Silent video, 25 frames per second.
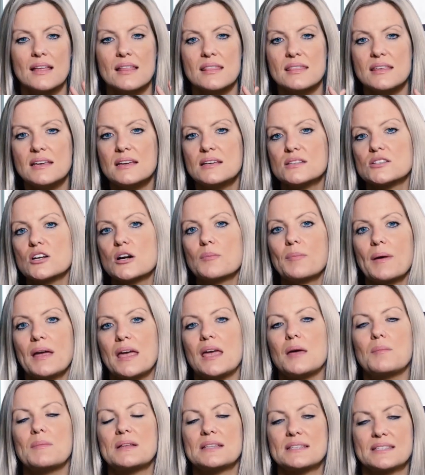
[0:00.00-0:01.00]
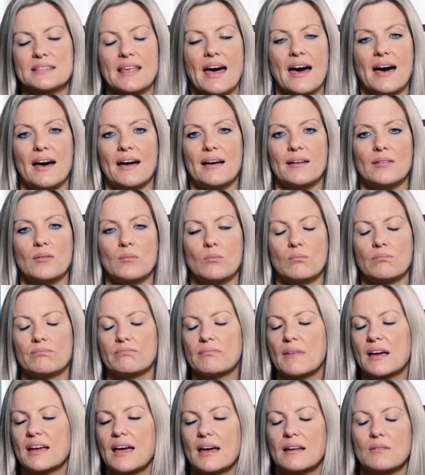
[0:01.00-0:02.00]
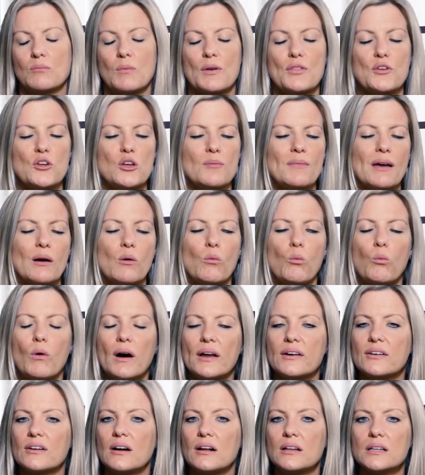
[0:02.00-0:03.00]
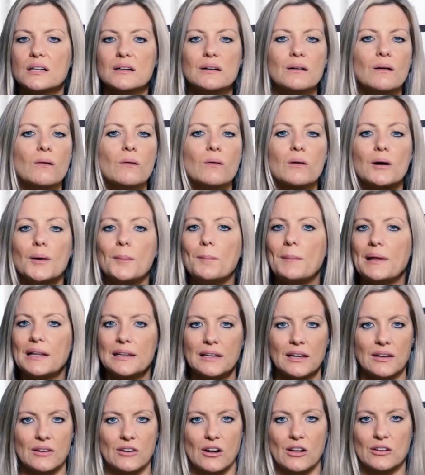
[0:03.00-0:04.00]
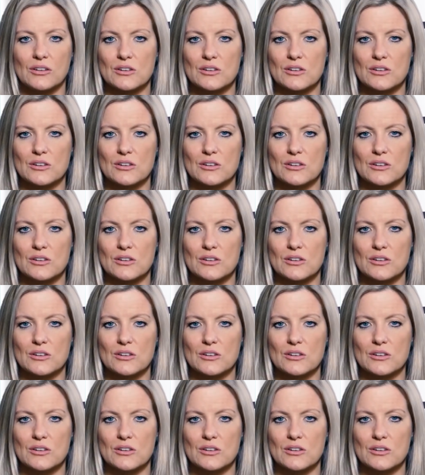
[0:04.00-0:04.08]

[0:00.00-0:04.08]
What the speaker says: These are payments that, again, whether you make $1 or $1 million